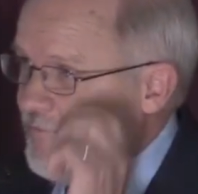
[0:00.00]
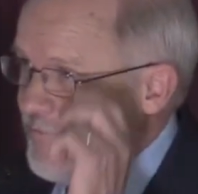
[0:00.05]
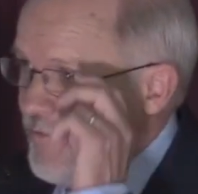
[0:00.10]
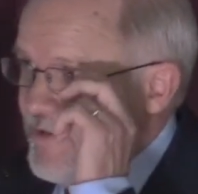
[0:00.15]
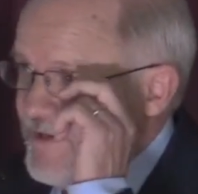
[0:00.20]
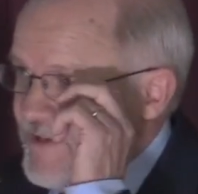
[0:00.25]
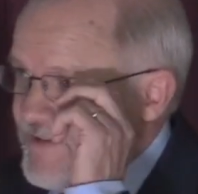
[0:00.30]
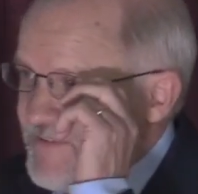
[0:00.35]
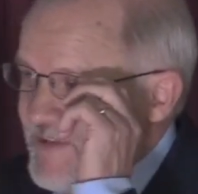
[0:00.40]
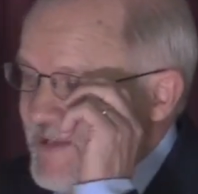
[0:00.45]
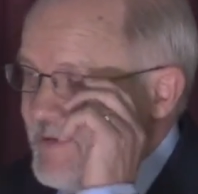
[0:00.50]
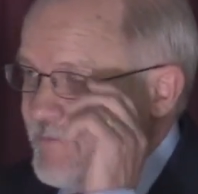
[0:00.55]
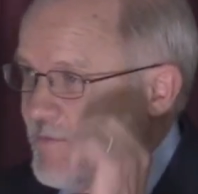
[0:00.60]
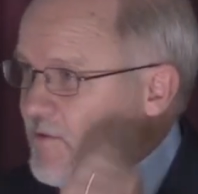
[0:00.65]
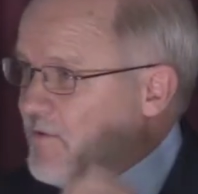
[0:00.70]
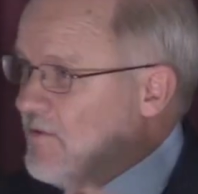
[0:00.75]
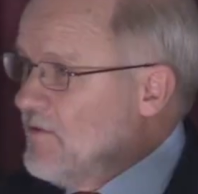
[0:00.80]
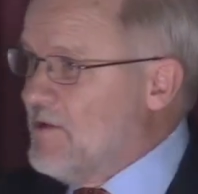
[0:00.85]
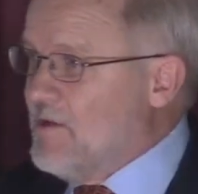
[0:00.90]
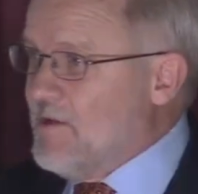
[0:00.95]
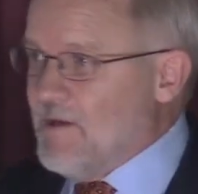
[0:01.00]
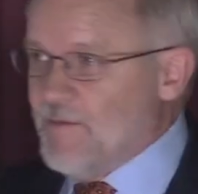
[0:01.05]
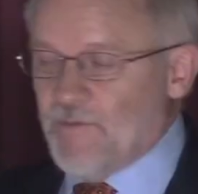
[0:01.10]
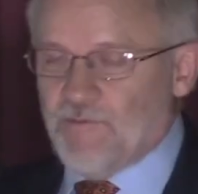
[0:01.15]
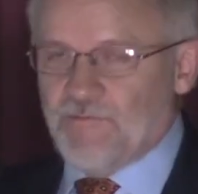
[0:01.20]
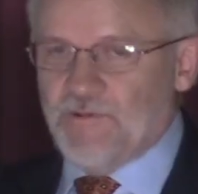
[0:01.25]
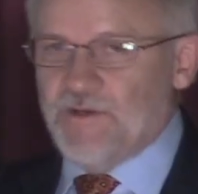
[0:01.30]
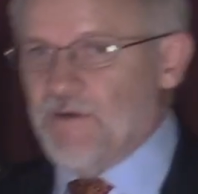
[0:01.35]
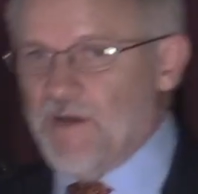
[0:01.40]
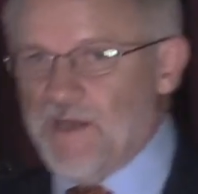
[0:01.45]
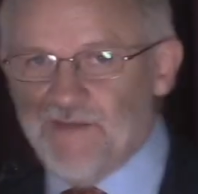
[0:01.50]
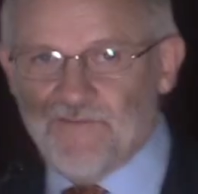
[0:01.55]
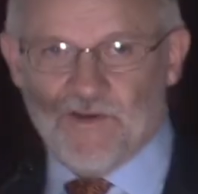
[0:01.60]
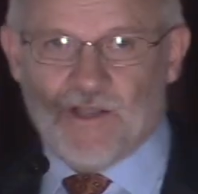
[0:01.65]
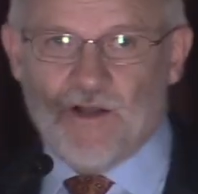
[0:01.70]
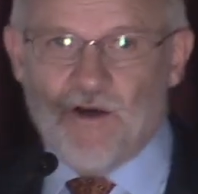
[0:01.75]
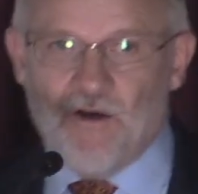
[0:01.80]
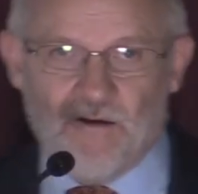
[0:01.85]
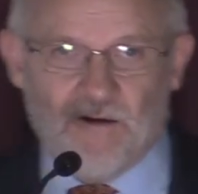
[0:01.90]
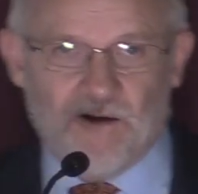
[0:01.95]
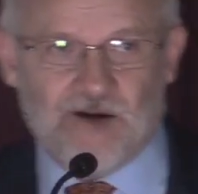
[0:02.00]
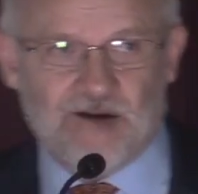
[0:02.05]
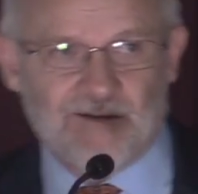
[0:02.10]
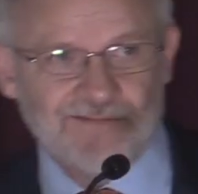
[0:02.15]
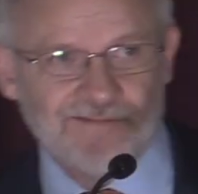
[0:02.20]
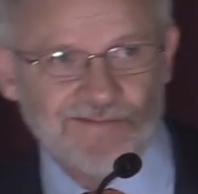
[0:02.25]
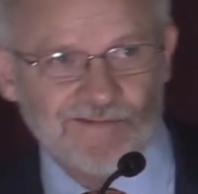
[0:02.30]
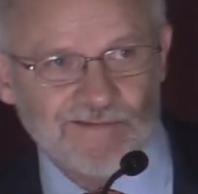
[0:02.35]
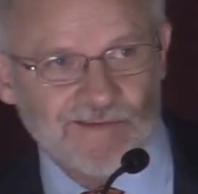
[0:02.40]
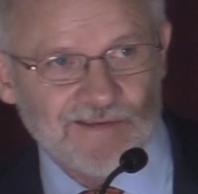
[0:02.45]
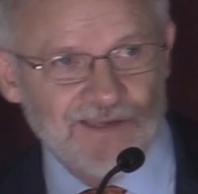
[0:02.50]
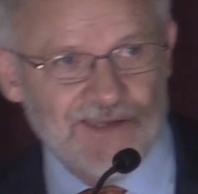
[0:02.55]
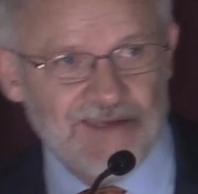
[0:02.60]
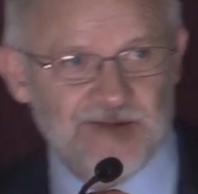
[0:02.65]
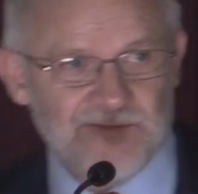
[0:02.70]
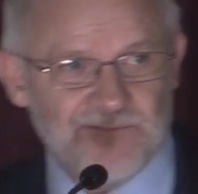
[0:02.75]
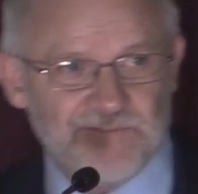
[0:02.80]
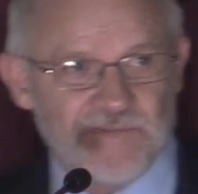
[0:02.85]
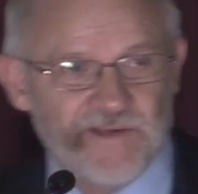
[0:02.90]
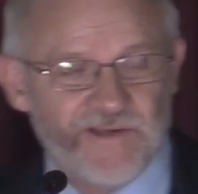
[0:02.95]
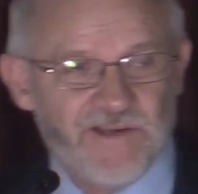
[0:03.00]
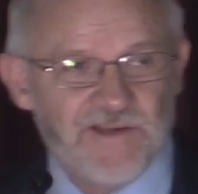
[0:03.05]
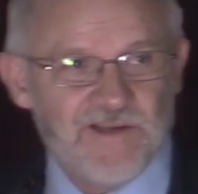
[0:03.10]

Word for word: For example, I mean, we don't have a car, okay?